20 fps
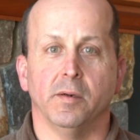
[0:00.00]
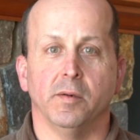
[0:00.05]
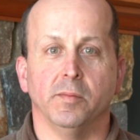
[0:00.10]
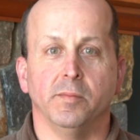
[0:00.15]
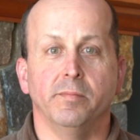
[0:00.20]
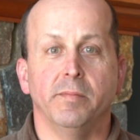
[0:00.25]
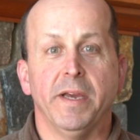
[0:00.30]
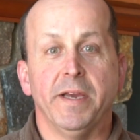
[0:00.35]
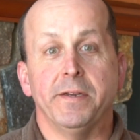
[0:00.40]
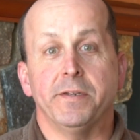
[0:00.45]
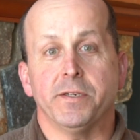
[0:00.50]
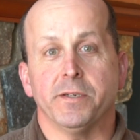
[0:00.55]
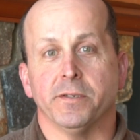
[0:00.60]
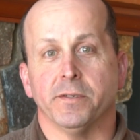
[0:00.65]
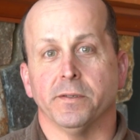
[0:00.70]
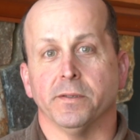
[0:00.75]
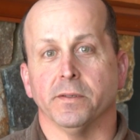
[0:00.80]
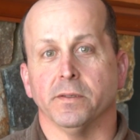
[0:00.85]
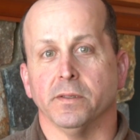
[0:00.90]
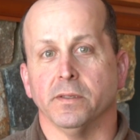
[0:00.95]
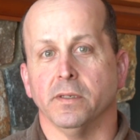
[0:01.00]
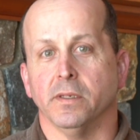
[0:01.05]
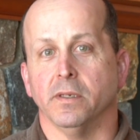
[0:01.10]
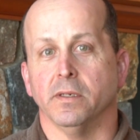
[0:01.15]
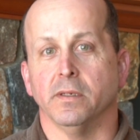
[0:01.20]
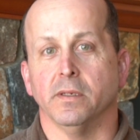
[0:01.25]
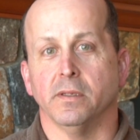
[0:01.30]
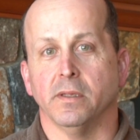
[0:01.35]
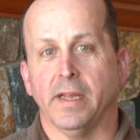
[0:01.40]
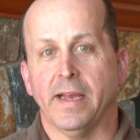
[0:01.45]
major
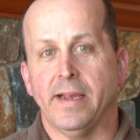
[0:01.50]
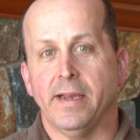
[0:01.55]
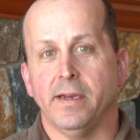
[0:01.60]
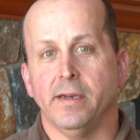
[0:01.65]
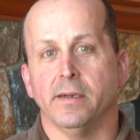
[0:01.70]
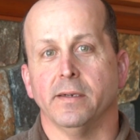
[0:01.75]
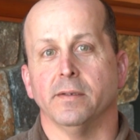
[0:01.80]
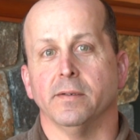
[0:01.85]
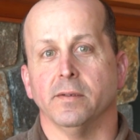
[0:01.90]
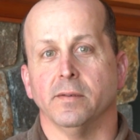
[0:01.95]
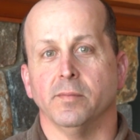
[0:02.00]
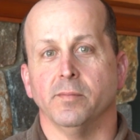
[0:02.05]
lake,